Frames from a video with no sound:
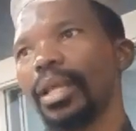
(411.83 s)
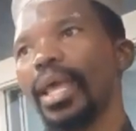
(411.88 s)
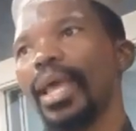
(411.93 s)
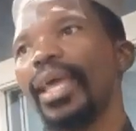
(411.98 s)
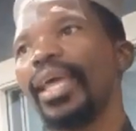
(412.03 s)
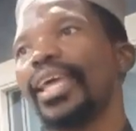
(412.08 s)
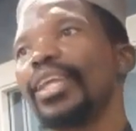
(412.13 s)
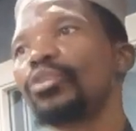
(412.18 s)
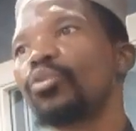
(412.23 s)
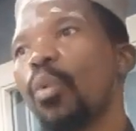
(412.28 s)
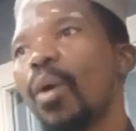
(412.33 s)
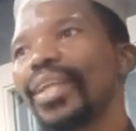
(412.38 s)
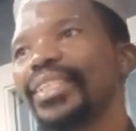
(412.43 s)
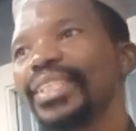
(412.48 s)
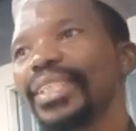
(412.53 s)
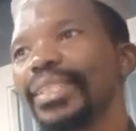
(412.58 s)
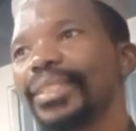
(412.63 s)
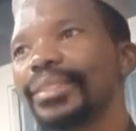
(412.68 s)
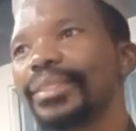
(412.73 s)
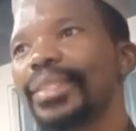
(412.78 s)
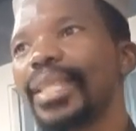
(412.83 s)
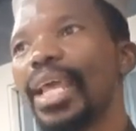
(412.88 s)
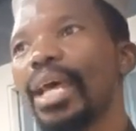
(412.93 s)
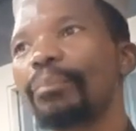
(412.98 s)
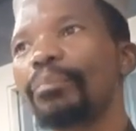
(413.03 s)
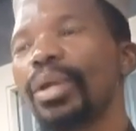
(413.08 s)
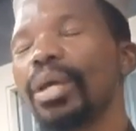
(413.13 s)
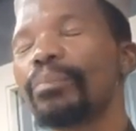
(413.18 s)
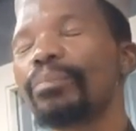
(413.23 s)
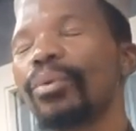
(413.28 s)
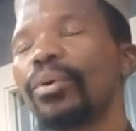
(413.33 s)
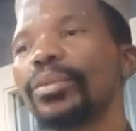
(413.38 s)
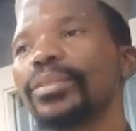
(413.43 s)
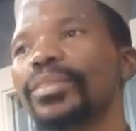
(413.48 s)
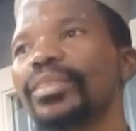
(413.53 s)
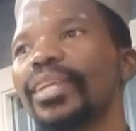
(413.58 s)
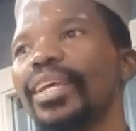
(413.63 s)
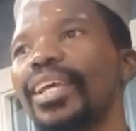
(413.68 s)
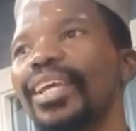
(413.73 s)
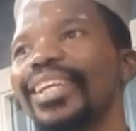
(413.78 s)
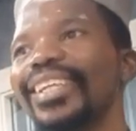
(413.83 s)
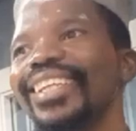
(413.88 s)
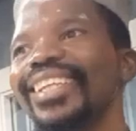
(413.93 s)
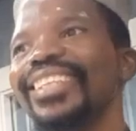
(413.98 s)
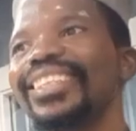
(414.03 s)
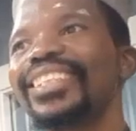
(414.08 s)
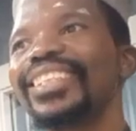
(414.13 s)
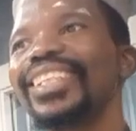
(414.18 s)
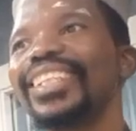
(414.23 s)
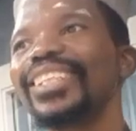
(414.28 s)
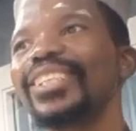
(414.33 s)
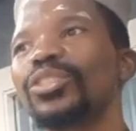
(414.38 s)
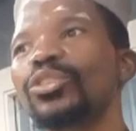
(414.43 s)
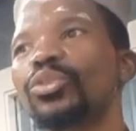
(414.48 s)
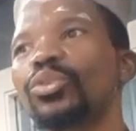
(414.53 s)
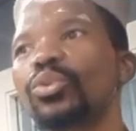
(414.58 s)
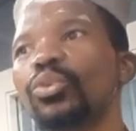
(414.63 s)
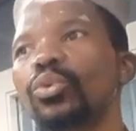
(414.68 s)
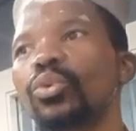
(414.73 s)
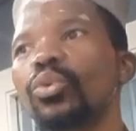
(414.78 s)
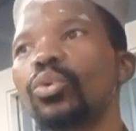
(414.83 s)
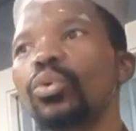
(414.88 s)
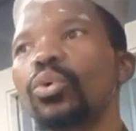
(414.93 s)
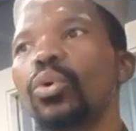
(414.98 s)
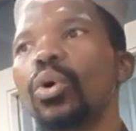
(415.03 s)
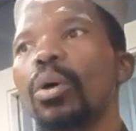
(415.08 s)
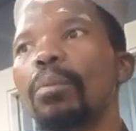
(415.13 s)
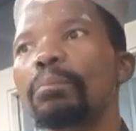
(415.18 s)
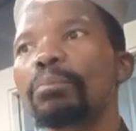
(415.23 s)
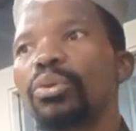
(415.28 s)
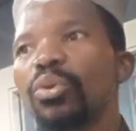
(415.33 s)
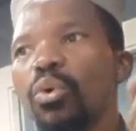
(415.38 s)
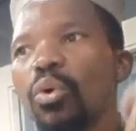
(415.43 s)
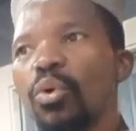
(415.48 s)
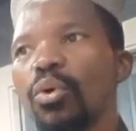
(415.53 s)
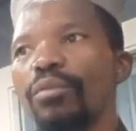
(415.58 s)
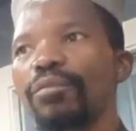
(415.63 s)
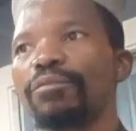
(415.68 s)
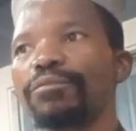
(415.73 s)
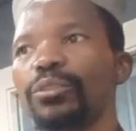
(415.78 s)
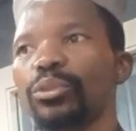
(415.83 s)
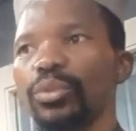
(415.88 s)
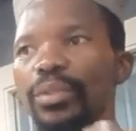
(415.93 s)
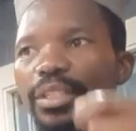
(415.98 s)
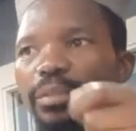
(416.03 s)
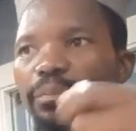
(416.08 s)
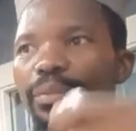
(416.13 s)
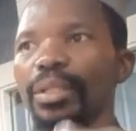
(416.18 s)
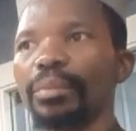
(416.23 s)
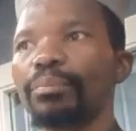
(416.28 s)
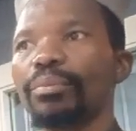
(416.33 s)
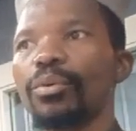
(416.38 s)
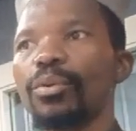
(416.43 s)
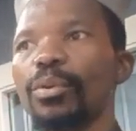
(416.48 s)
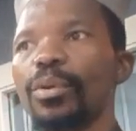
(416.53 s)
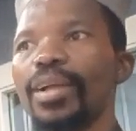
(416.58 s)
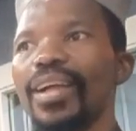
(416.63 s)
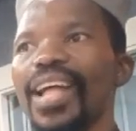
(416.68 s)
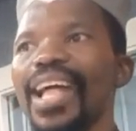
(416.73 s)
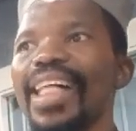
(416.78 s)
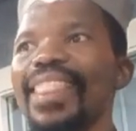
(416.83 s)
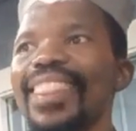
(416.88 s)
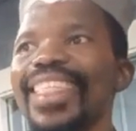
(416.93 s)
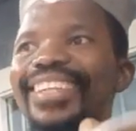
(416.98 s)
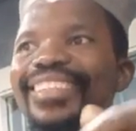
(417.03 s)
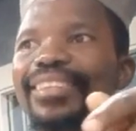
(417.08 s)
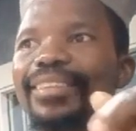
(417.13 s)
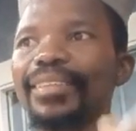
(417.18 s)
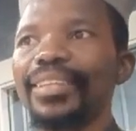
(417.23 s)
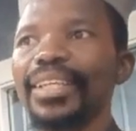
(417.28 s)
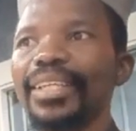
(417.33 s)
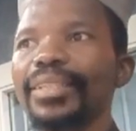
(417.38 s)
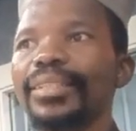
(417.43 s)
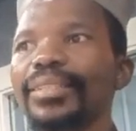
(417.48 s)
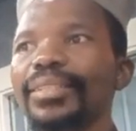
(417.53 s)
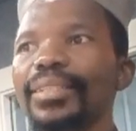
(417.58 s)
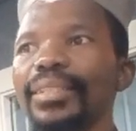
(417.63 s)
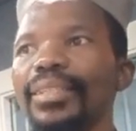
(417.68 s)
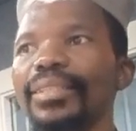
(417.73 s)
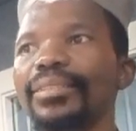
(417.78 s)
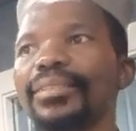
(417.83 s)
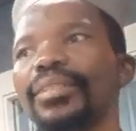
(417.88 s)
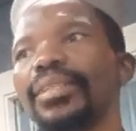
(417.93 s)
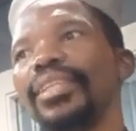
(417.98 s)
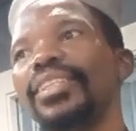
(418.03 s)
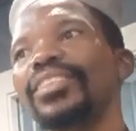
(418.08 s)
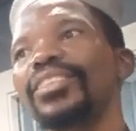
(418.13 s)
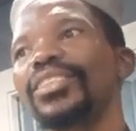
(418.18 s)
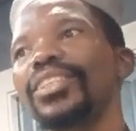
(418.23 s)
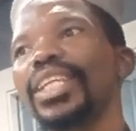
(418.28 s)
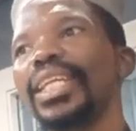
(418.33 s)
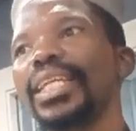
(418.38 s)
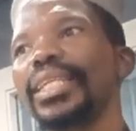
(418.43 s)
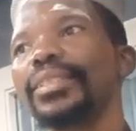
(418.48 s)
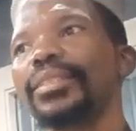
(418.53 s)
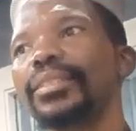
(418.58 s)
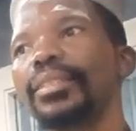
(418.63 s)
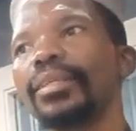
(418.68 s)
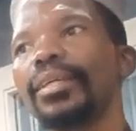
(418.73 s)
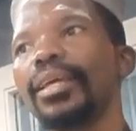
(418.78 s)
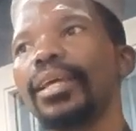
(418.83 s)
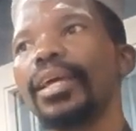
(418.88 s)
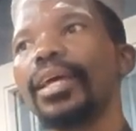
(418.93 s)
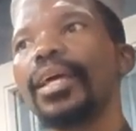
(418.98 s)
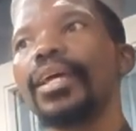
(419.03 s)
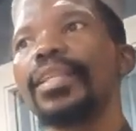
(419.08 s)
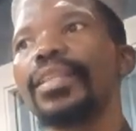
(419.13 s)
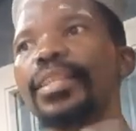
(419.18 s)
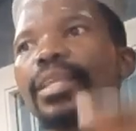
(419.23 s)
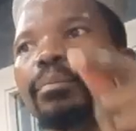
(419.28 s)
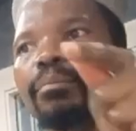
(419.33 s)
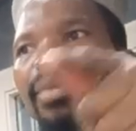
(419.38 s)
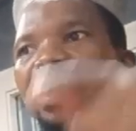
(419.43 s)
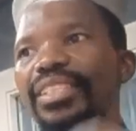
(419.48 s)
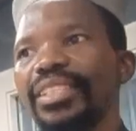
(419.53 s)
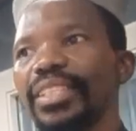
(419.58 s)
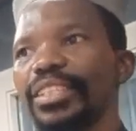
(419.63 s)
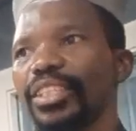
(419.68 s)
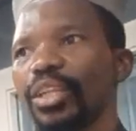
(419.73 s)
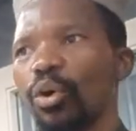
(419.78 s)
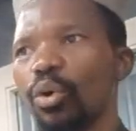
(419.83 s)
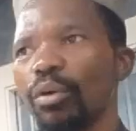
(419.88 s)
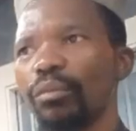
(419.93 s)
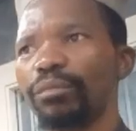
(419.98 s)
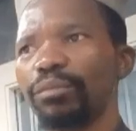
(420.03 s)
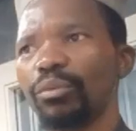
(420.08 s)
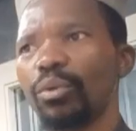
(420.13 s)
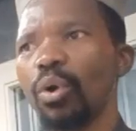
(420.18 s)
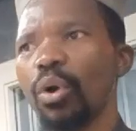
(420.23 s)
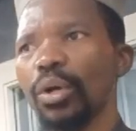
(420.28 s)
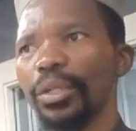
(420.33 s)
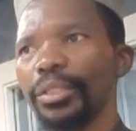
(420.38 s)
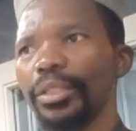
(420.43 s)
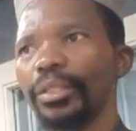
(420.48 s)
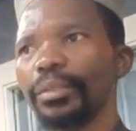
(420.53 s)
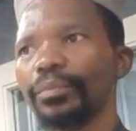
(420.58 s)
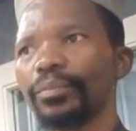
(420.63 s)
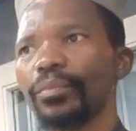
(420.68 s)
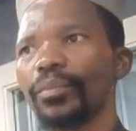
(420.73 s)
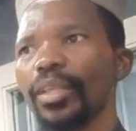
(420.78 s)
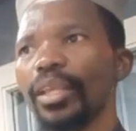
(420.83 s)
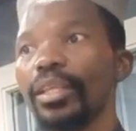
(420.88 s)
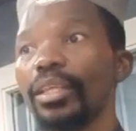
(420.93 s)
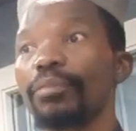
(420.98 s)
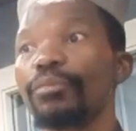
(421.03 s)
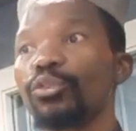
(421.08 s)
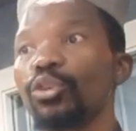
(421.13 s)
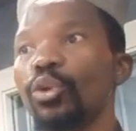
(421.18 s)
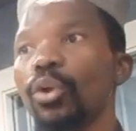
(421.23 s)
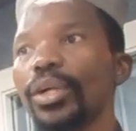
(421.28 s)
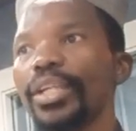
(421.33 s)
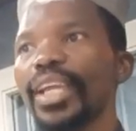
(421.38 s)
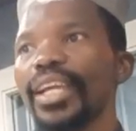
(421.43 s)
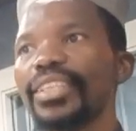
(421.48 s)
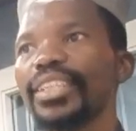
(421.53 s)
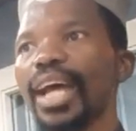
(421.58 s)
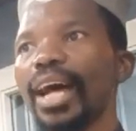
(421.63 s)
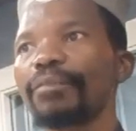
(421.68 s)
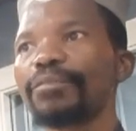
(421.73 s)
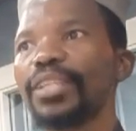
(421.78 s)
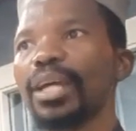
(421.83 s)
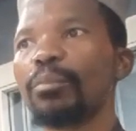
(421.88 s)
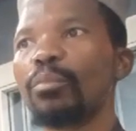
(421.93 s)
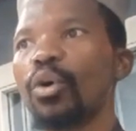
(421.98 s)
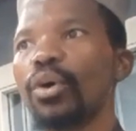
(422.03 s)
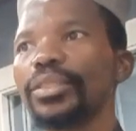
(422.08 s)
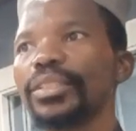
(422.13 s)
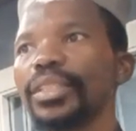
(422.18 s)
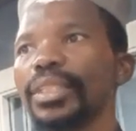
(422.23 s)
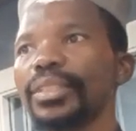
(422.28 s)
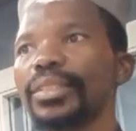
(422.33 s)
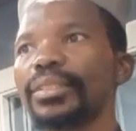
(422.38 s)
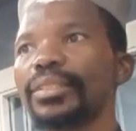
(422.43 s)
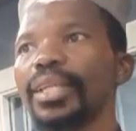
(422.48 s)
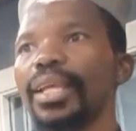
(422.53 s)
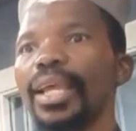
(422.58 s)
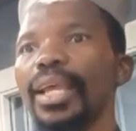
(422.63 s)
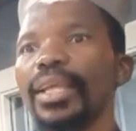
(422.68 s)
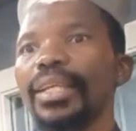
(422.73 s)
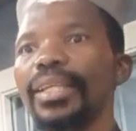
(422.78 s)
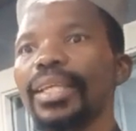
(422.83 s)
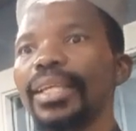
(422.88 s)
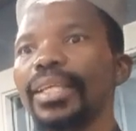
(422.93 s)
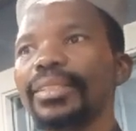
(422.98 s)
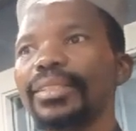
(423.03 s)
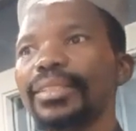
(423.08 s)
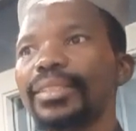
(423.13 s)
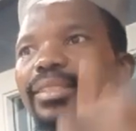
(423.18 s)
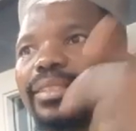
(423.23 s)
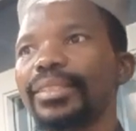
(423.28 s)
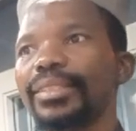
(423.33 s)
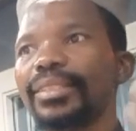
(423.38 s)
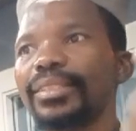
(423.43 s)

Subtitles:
And what is their purpose? It is to prove to the people that this is indeed the messenger of God. If you look at after Moses, his